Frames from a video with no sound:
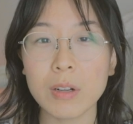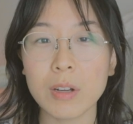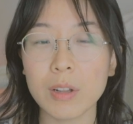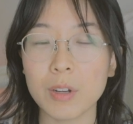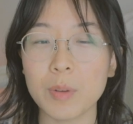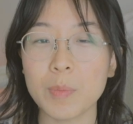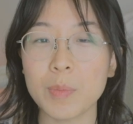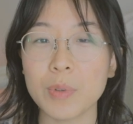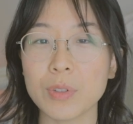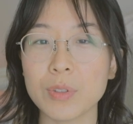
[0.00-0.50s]

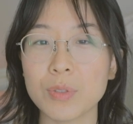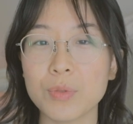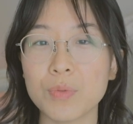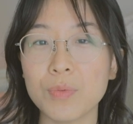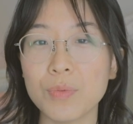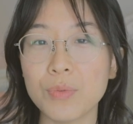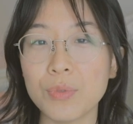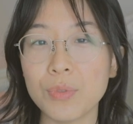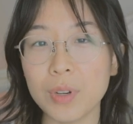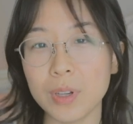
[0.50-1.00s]
coloring books
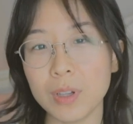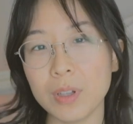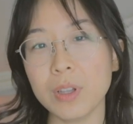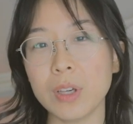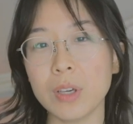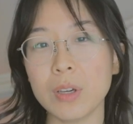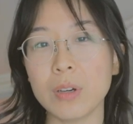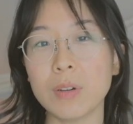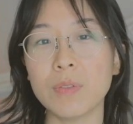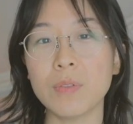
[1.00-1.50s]

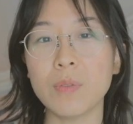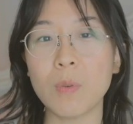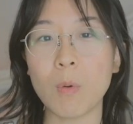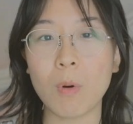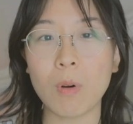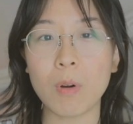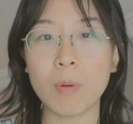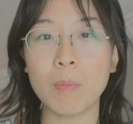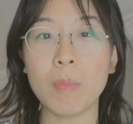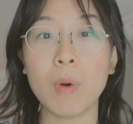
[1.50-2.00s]
really a
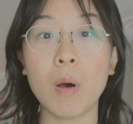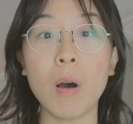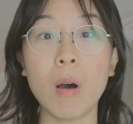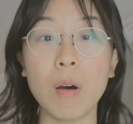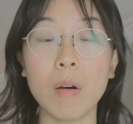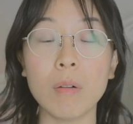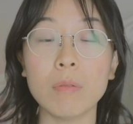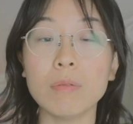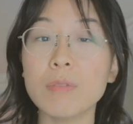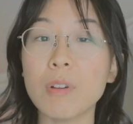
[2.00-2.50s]
form
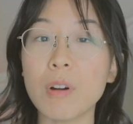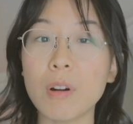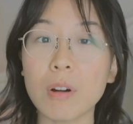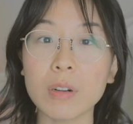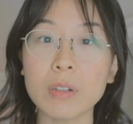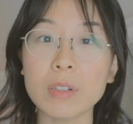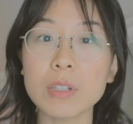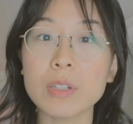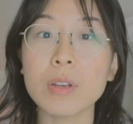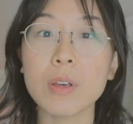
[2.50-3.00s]
of
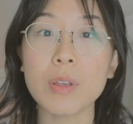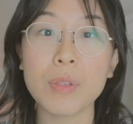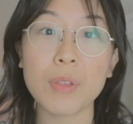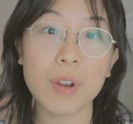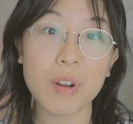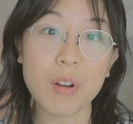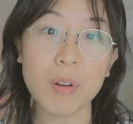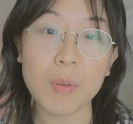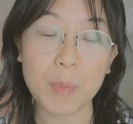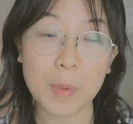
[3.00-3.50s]
art
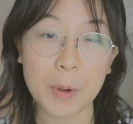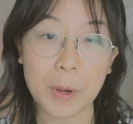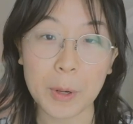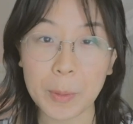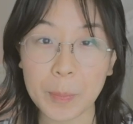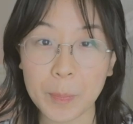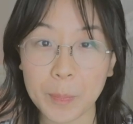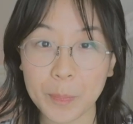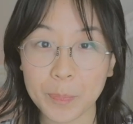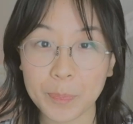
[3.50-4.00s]

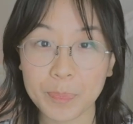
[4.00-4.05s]
therapy?